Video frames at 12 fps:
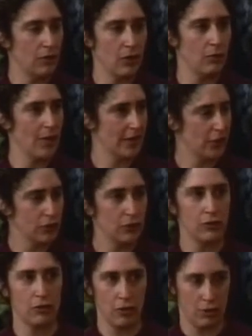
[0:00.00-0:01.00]
or a
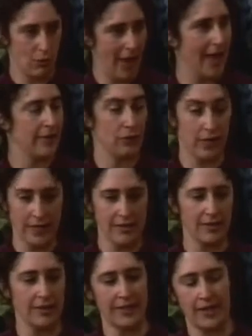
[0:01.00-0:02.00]
raccoon or a rat or
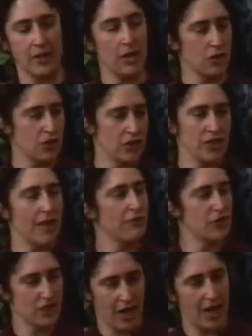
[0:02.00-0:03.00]
anything like that. You should
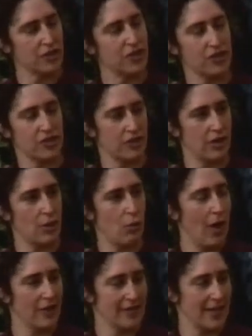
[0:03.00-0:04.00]
never touch a
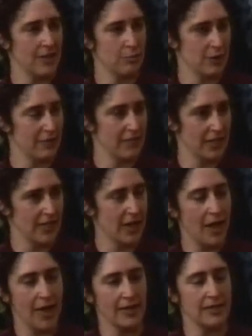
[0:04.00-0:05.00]
wild animal of any
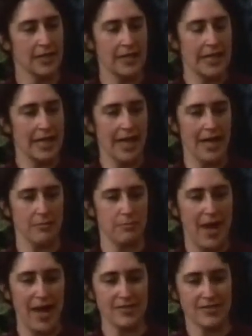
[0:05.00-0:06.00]
kind. And
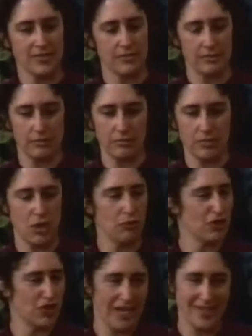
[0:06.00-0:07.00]
bats
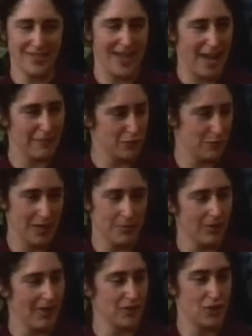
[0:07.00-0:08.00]
don't chase after
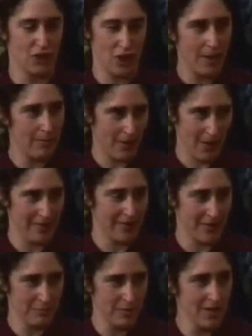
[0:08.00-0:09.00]
people and chomp on
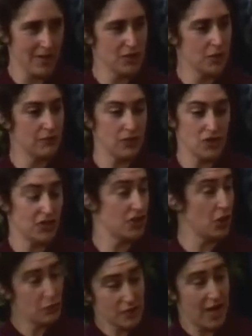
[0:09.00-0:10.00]
them. So if you just
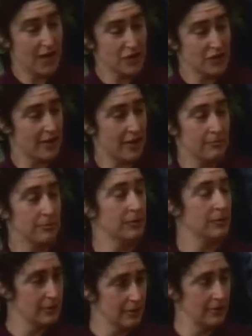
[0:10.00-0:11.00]
don't touch them,
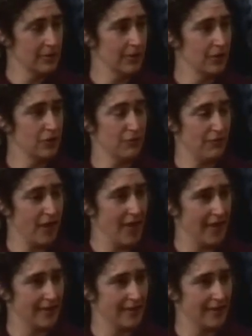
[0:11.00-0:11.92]
you're fine.